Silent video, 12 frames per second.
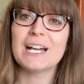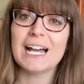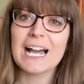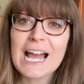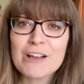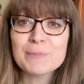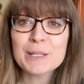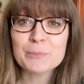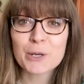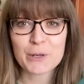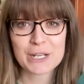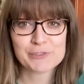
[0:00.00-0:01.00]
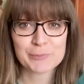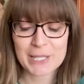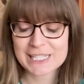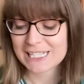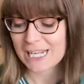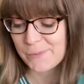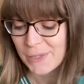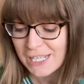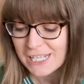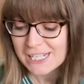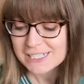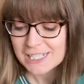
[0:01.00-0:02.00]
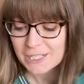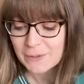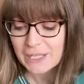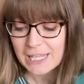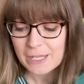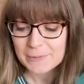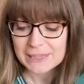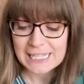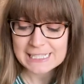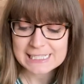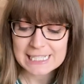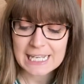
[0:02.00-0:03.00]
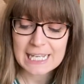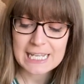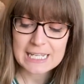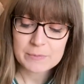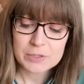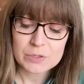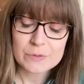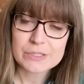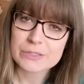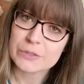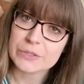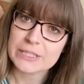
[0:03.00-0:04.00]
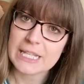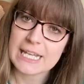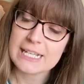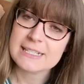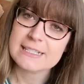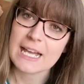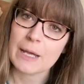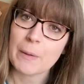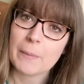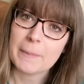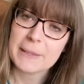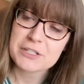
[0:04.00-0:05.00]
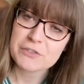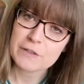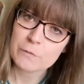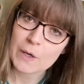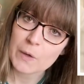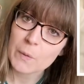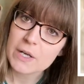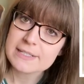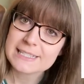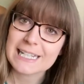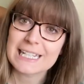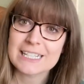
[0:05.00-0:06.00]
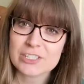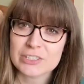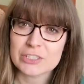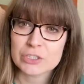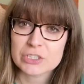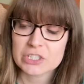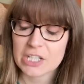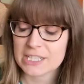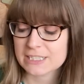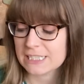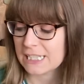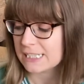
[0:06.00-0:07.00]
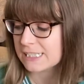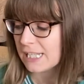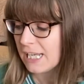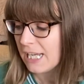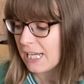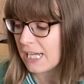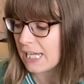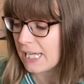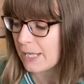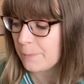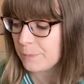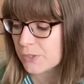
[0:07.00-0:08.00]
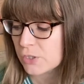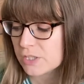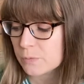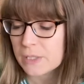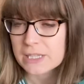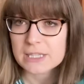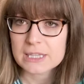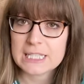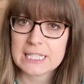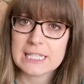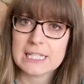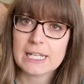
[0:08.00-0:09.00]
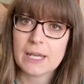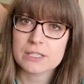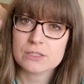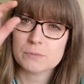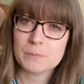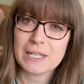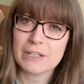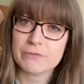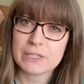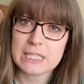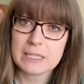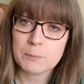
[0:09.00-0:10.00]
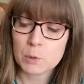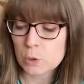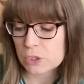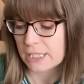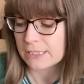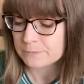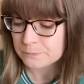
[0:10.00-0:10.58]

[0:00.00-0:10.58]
I have made progress from last time. So last time you saw this, I'll pop a picture in of where I was. I literally just started it, just with the bit of the border.